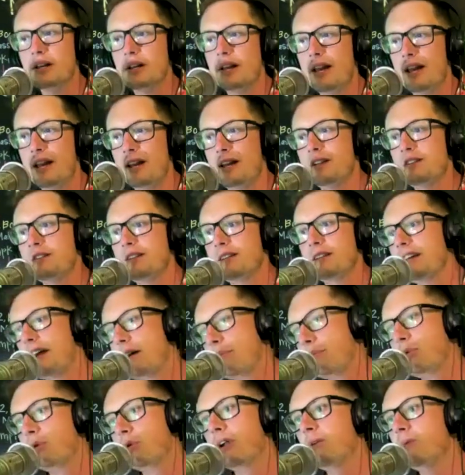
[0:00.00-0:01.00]
And at that
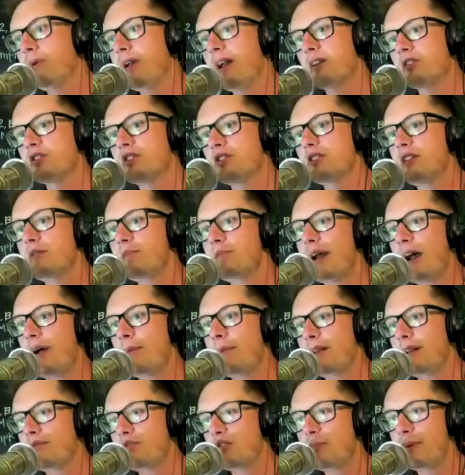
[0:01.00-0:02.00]
point, we actually see
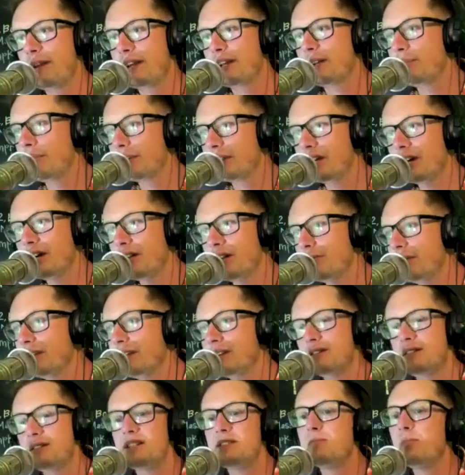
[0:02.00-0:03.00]
Batman have to pick up a gun
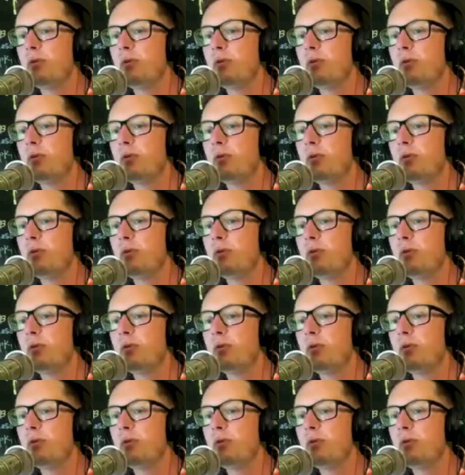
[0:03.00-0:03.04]
because he's